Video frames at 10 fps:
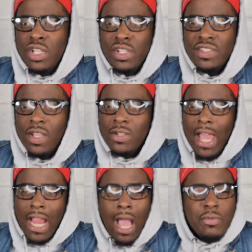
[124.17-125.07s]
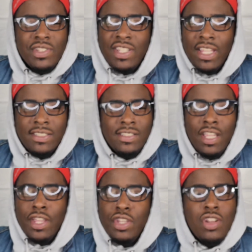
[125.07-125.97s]
So like I was just,
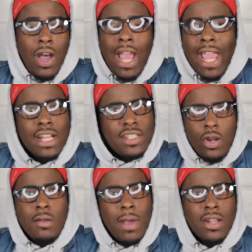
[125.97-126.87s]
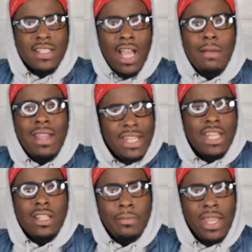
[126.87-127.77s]
you know, I had a certain amount of time I
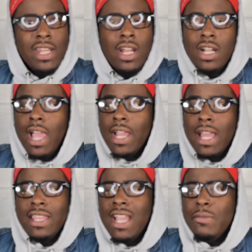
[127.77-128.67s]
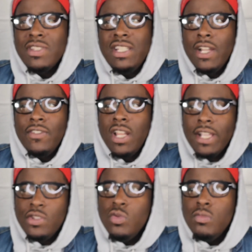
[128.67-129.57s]
needed to be there. Like I think I was in there for
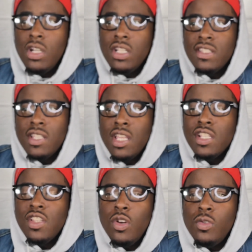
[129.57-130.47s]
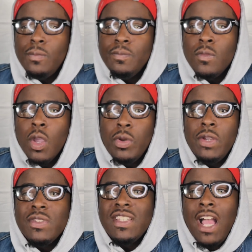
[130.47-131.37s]
like 2 months. So when it
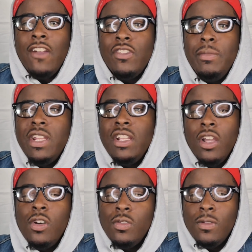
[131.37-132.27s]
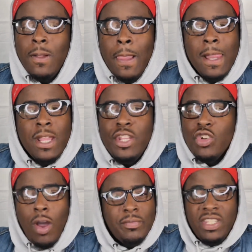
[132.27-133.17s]
was time for me to go, you
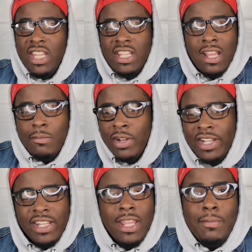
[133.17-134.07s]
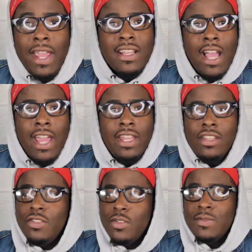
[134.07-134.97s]
know, I'm geeked. I'm ready to get back to Ike.
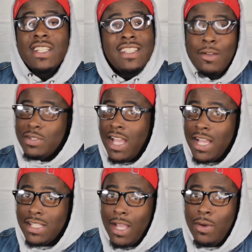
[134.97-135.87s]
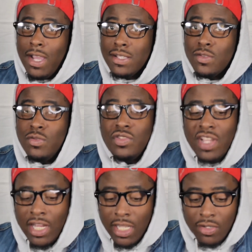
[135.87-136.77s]
You know what I'm saying? Because I went to Eisenhower High School.
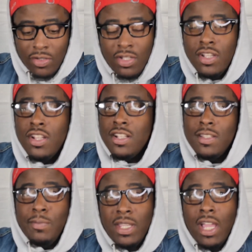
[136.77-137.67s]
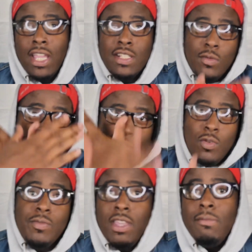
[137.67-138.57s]
Shout out to Big Ike. Swoop,
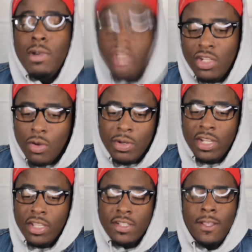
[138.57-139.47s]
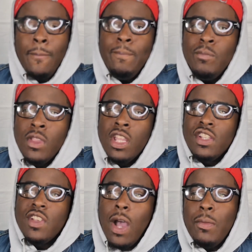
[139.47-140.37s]
swoop. Yeah, buddy, you know what it is.
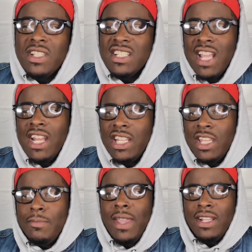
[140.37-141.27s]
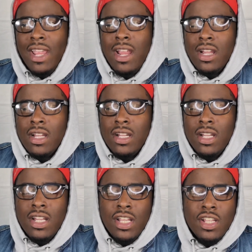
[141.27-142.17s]
So I was excited to get back there.
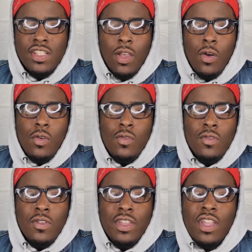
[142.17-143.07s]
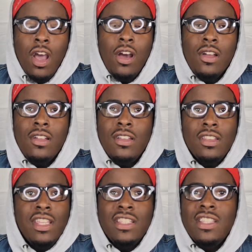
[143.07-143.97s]
So, y'all,
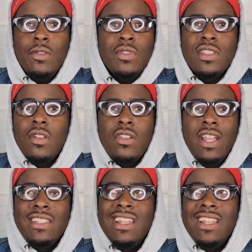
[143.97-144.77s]
this shit was so crazy.